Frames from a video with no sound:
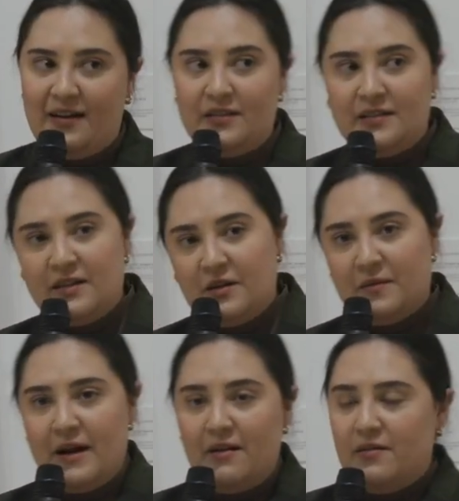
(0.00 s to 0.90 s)
I'll stick
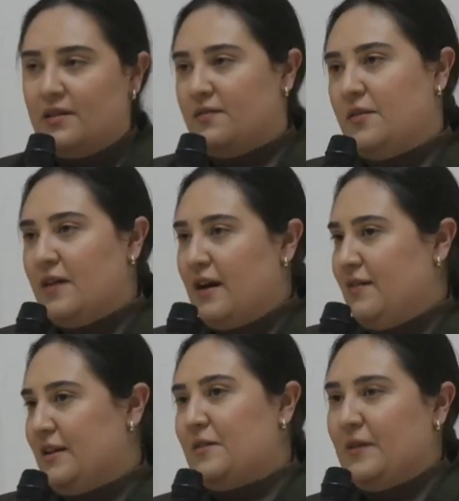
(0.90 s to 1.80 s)
around if you have
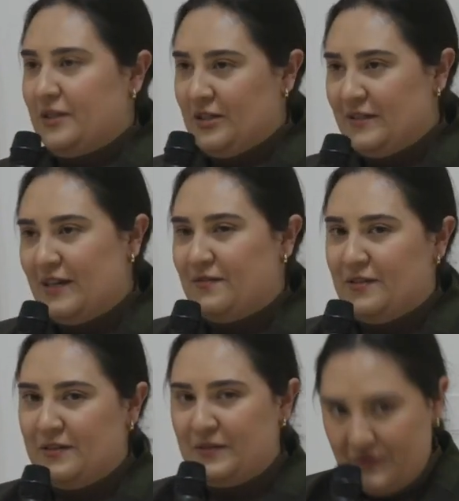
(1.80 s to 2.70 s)
any questions after
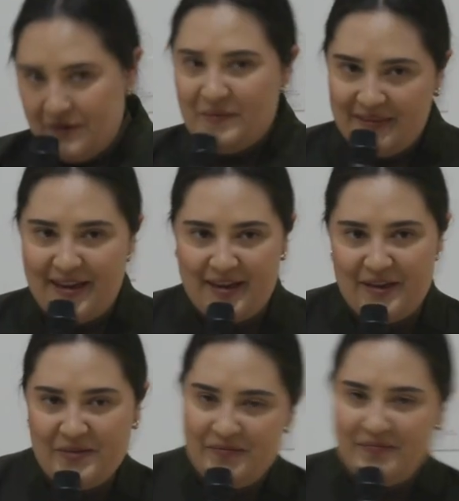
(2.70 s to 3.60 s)
the tour. Thank you.